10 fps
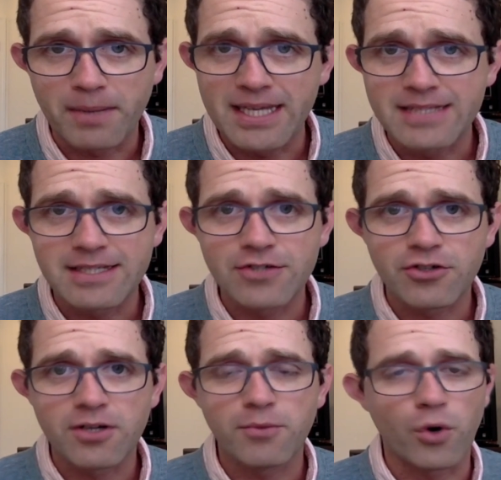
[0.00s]
pain
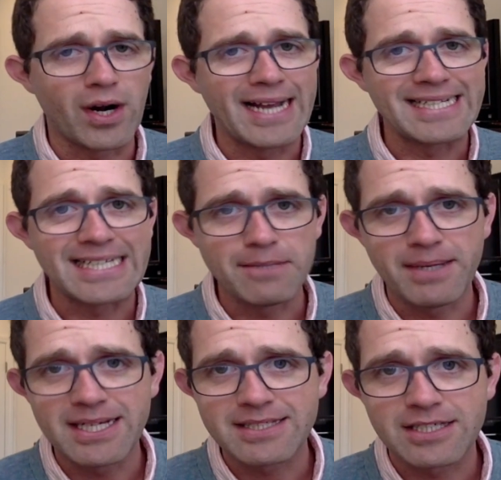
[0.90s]
syndrome or IT
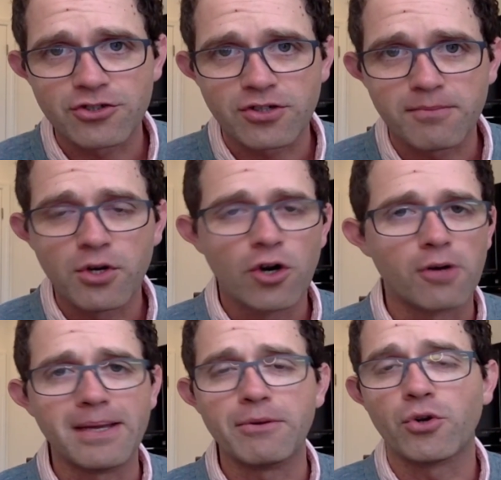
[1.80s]
band syndrome
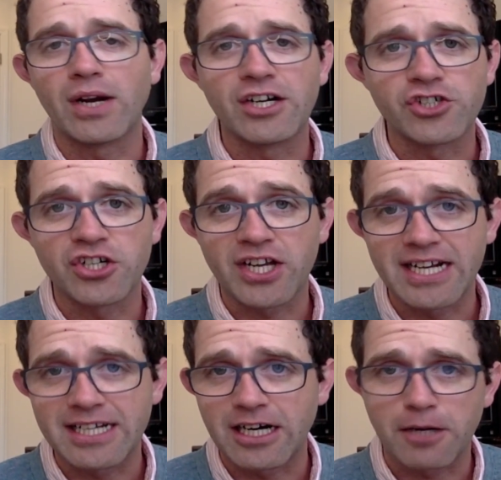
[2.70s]
or maybe greater
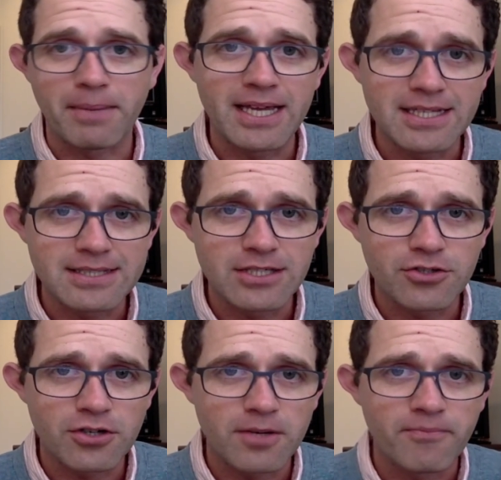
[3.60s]
trochanteric pain
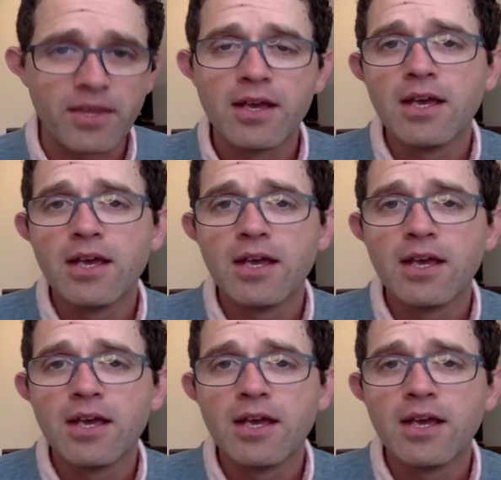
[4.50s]
syndrome.